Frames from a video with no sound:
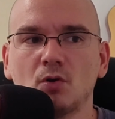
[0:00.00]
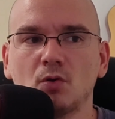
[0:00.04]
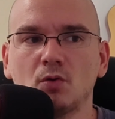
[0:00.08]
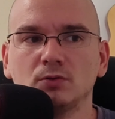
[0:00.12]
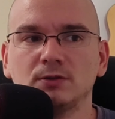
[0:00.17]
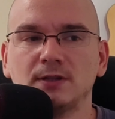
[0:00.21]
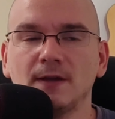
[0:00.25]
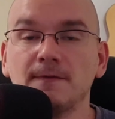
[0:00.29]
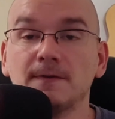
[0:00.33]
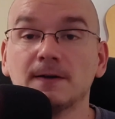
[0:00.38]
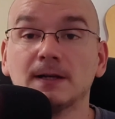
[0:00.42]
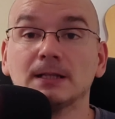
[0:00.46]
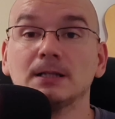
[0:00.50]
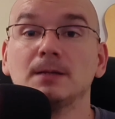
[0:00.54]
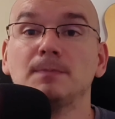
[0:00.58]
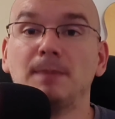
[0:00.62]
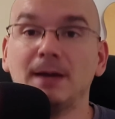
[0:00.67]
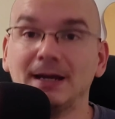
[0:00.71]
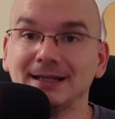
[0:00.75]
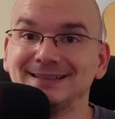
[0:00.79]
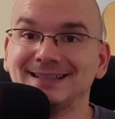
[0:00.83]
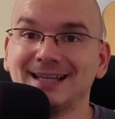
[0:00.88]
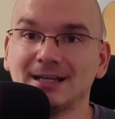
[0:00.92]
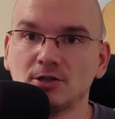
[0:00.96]
So
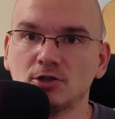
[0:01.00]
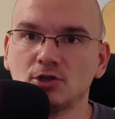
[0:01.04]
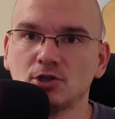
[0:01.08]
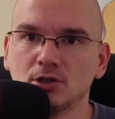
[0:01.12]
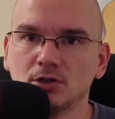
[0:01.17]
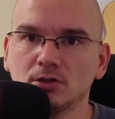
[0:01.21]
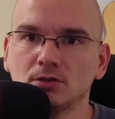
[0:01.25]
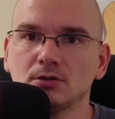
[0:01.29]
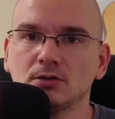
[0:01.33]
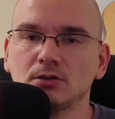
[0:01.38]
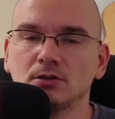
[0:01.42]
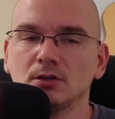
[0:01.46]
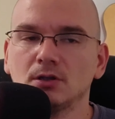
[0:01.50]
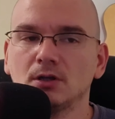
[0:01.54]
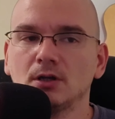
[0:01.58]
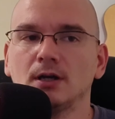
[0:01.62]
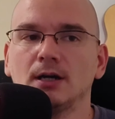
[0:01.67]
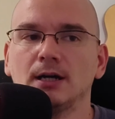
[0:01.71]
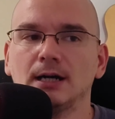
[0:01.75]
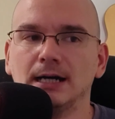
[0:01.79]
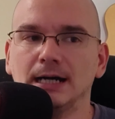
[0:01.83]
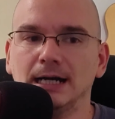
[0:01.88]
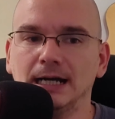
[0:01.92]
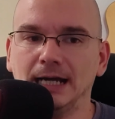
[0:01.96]
definitely pay attention
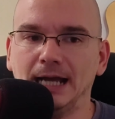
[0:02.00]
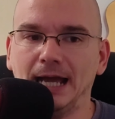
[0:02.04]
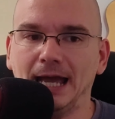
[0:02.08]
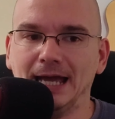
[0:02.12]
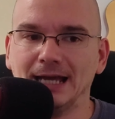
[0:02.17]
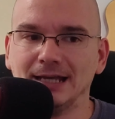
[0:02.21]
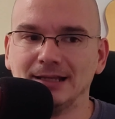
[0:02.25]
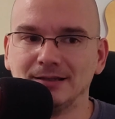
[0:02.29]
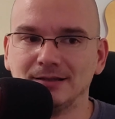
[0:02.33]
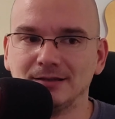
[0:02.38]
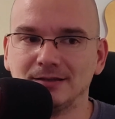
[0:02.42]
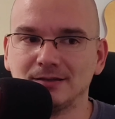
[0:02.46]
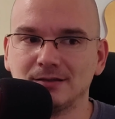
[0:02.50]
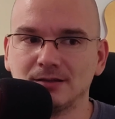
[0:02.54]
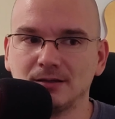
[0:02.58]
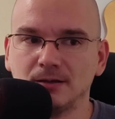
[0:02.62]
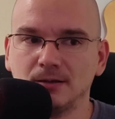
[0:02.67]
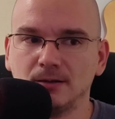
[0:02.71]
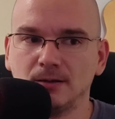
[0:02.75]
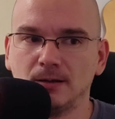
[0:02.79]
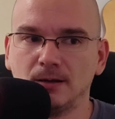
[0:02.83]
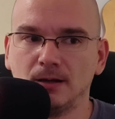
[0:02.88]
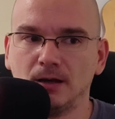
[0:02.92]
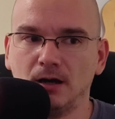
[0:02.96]

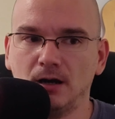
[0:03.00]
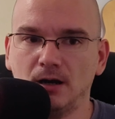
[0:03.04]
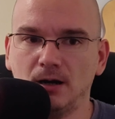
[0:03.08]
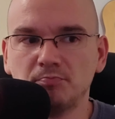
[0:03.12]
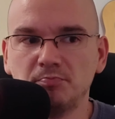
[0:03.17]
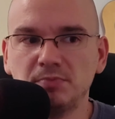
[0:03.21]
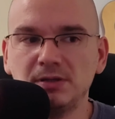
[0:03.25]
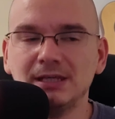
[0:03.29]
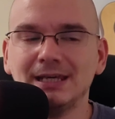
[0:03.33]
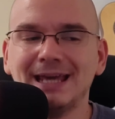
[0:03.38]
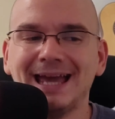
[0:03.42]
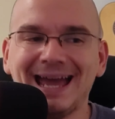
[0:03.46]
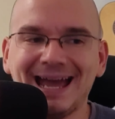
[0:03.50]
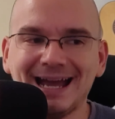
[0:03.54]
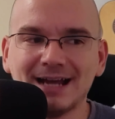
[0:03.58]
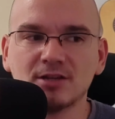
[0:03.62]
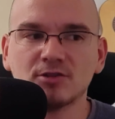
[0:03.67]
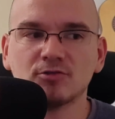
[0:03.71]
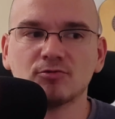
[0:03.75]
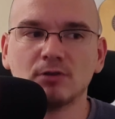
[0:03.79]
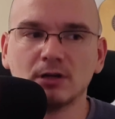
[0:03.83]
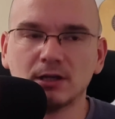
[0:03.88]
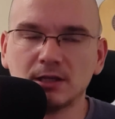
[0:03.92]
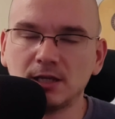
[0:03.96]
and be
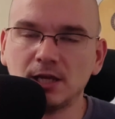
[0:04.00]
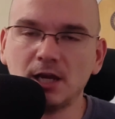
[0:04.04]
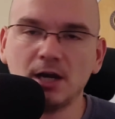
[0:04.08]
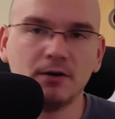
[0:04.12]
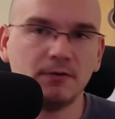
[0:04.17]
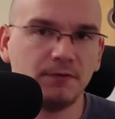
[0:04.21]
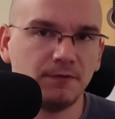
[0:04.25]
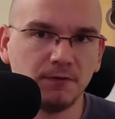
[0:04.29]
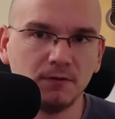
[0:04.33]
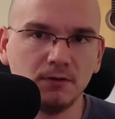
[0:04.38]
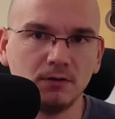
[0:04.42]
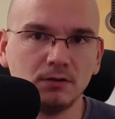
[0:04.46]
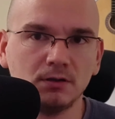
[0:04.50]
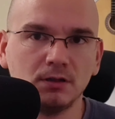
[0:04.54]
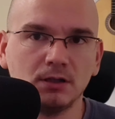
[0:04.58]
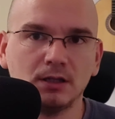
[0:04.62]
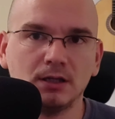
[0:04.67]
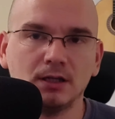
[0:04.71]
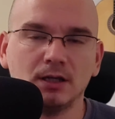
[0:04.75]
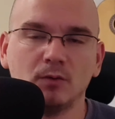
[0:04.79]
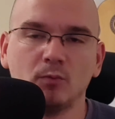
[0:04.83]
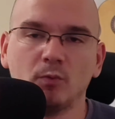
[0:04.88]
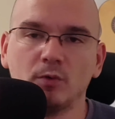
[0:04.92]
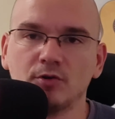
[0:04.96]
extra
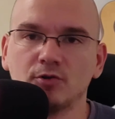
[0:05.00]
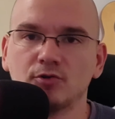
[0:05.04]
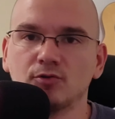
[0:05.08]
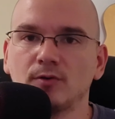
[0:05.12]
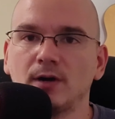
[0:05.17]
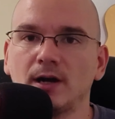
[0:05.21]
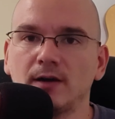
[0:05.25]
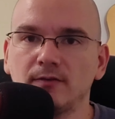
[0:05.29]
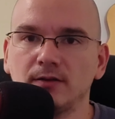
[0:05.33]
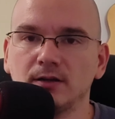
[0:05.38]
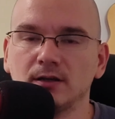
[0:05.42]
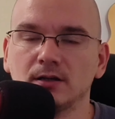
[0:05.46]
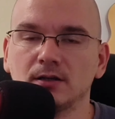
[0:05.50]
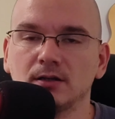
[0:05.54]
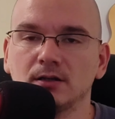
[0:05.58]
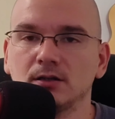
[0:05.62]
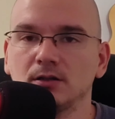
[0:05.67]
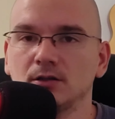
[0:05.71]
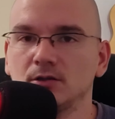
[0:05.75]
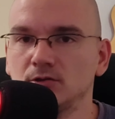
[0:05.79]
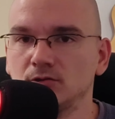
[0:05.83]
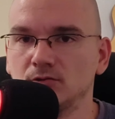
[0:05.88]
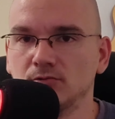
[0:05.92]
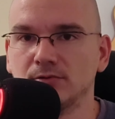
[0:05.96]
careful when
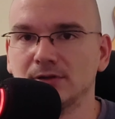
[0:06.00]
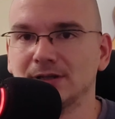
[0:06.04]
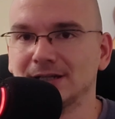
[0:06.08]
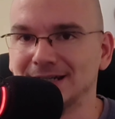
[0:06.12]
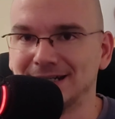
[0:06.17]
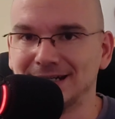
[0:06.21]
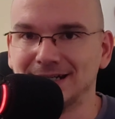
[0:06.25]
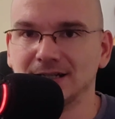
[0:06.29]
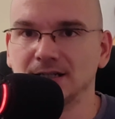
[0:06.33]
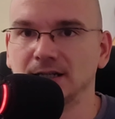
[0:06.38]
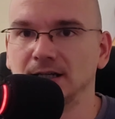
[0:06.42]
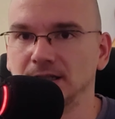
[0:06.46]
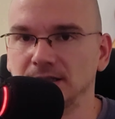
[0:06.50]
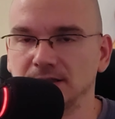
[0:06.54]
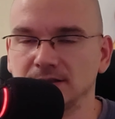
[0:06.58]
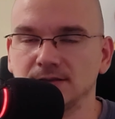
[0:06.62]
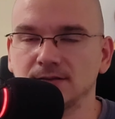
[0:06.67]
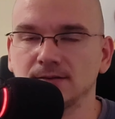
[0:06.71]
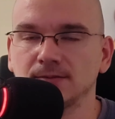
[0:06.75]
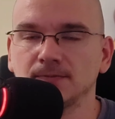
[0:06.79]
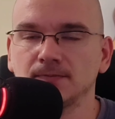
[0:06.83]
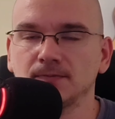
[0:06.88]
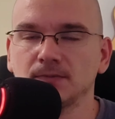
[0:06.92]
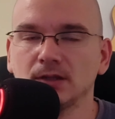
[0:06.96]
driving during
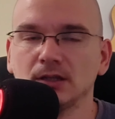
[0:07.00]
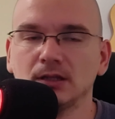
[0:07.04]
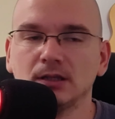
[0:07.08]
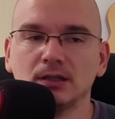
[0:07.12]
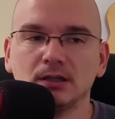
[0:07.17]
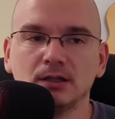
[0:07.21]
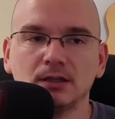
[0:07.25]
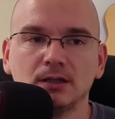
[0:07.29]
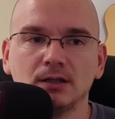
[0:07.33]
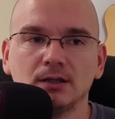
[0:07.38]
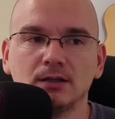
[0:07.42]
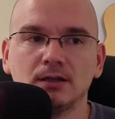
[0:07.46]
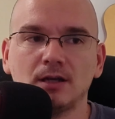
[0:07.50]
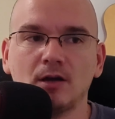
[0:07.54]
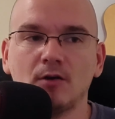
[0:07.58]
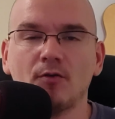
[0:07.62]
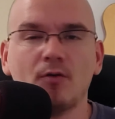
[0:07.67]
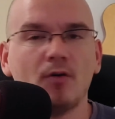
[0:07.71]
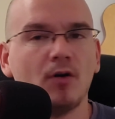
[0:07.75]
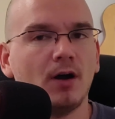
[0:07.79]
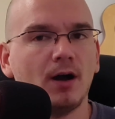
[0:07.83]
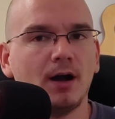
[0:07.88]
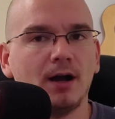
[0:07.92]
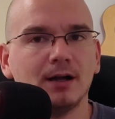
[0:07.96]
night.
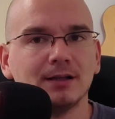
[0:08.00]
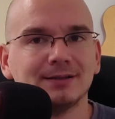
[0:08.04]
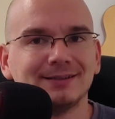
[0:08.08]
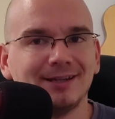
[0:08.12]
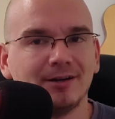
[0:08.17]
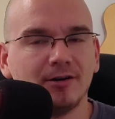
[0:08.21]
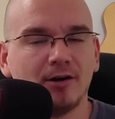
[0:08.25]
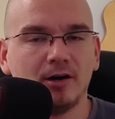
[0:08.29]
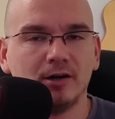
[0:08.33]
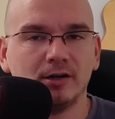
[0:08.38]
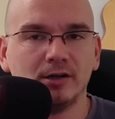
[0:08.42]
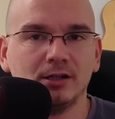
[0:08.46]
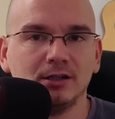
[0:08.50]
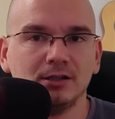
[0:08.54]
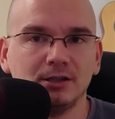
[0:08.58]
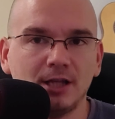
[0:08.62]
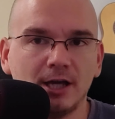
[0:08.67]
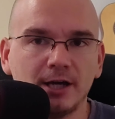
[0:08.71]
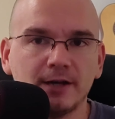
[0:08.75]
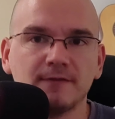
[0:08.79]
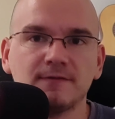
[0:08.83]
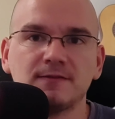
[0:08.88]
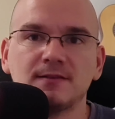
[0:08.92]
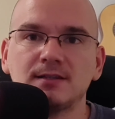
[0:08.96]
Now, there are
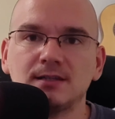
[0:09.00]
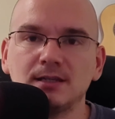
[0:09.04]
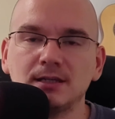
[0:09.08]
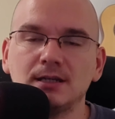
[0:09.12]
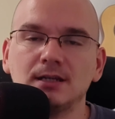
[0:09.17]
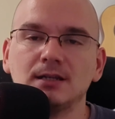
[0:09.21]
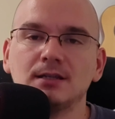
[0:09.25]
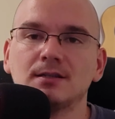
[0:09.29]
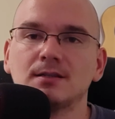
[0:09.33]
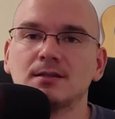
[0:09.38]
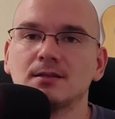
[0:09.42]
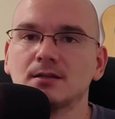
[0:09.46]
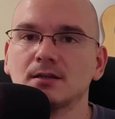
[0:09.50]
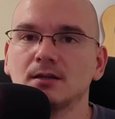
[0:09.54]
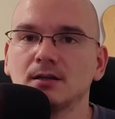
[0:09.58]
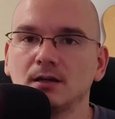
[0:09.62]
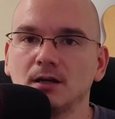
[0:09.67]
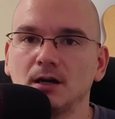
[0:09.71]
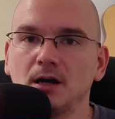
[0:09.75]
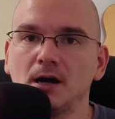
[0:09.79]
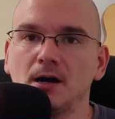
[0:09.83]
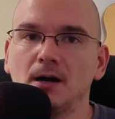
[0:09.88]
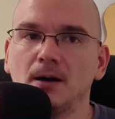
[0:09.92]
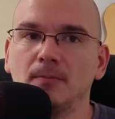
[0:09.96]
a lot of
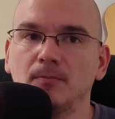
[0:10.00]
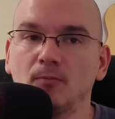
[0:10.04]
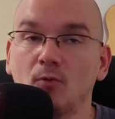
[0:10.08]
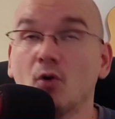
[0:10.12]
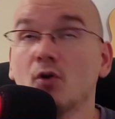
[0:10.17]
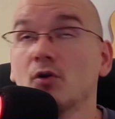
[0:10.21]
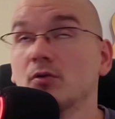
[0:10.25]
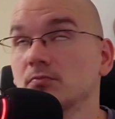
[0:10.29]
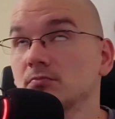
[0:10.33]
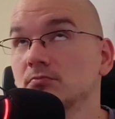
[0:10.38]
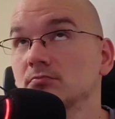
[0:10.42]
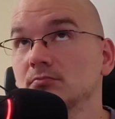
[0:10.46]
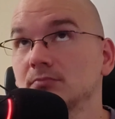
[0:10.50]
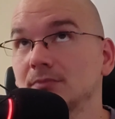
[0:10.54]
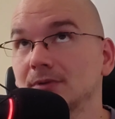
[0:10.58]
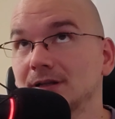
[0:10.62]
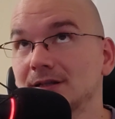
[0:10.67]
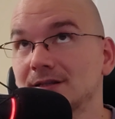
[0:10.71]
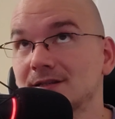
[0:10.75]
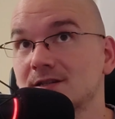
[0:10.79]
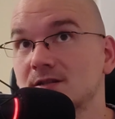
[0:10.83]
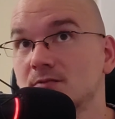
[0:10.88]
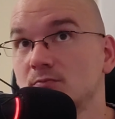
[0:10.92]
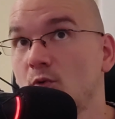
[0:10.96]
cities or
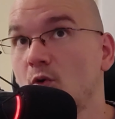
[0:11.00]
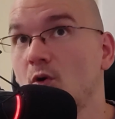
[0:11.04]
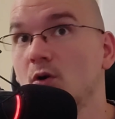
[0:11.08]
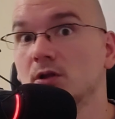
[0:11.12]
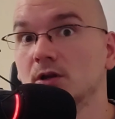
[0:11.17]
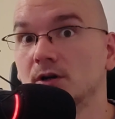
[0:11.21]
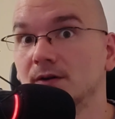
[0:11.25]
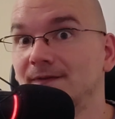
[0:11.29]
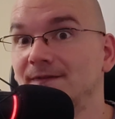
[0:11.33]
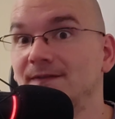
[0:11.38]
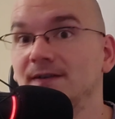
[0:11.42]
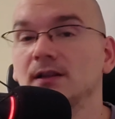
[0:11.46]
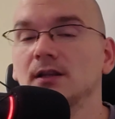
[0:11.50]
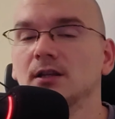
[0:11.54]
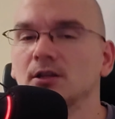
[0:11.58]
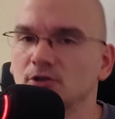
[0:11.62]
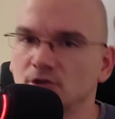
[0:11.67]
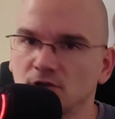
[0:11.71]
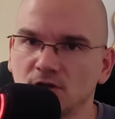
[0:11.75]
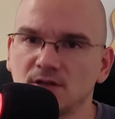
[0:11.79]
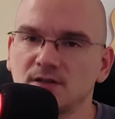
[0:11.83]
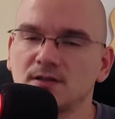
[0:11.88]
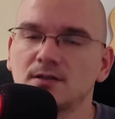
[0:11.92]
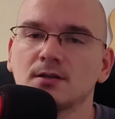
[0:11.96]
smaller
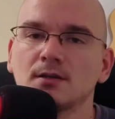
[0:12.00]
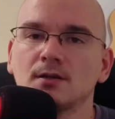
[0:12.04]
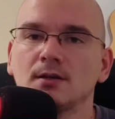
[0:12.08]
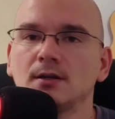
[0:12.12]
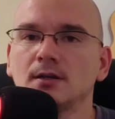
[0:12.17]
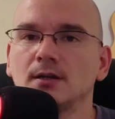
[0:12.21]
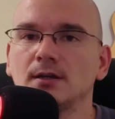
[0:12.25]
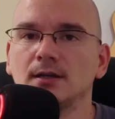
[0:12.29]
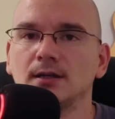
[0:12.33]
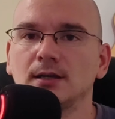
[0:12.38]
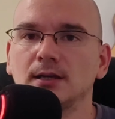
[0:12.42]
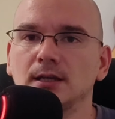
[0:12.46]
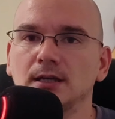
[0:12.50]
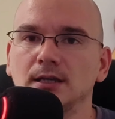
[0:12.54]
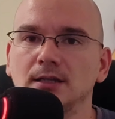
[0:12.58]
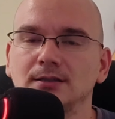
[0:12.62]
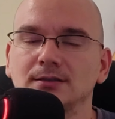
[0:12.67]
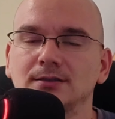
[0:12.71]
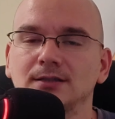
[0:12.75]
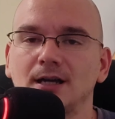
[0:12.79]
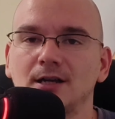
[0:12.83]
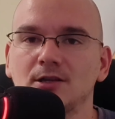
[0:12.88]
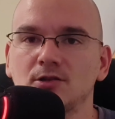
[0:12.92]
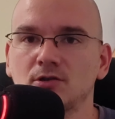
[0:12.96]
villages
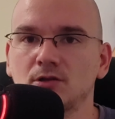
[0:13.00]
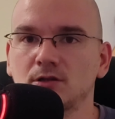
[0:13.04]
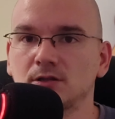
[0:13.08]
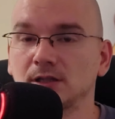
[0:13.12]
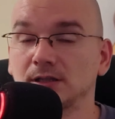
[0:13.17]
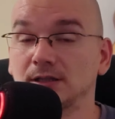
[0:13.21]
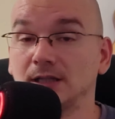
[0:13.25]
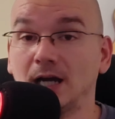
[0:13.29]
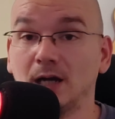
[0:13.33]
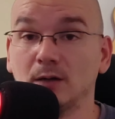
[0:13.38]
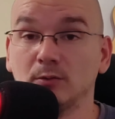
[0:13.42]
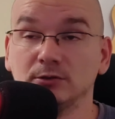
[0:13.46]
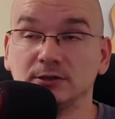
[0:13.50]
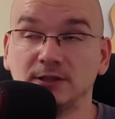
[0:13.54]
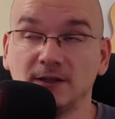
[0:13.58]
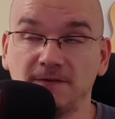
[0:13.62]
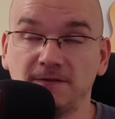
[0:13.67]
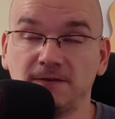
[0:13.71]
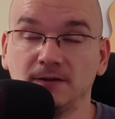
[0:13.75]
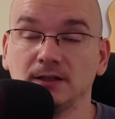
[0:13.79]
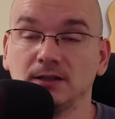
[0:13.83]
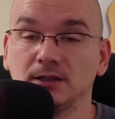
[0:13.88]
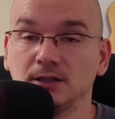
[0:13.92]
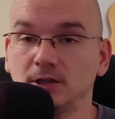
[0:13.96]
in Thasos that I
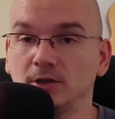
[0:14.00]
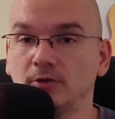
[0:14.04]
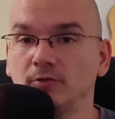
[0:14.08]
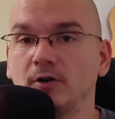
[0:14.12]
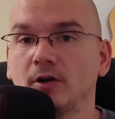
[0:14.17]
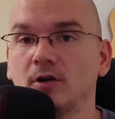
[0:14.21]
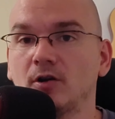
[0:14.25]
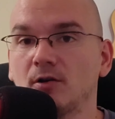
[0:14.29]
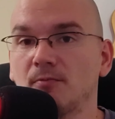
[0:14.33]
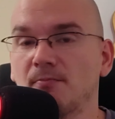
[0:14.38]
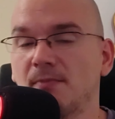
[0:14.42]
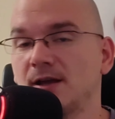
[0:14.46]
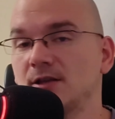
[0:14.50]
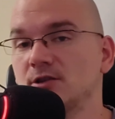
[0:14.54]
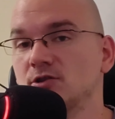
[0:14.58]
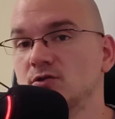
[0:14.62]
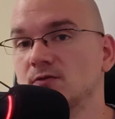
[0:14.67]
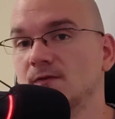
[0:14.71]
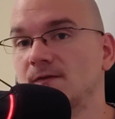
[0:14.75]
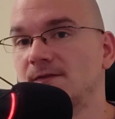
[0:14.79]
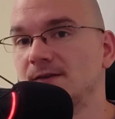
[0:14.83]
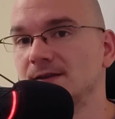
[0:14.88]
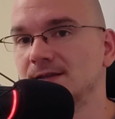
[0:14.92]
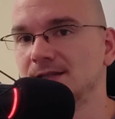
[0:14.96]
would definitely
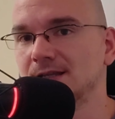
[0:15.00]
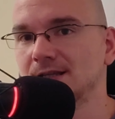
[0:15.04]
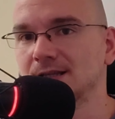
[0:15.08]
recommend